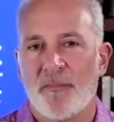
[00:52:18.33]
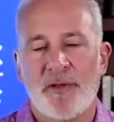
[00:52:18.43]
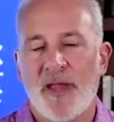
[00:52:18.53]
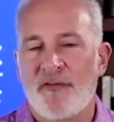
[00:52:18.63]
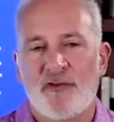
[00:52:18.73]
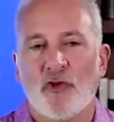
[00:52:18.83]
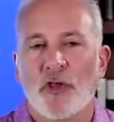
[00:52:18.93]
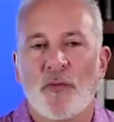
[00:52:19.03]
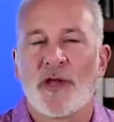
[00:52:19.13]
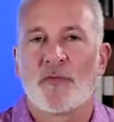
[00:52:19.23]
I mean, that's the
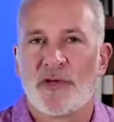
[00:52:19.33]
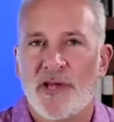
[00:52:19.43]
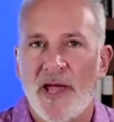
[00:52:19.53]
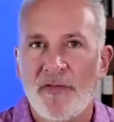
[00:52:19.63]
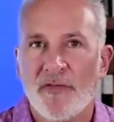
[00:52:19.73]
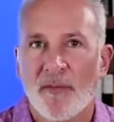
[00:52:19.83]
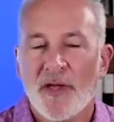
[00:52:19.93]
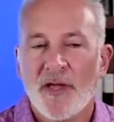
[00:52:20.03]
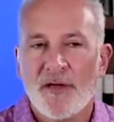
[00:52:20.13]
only way to retain them.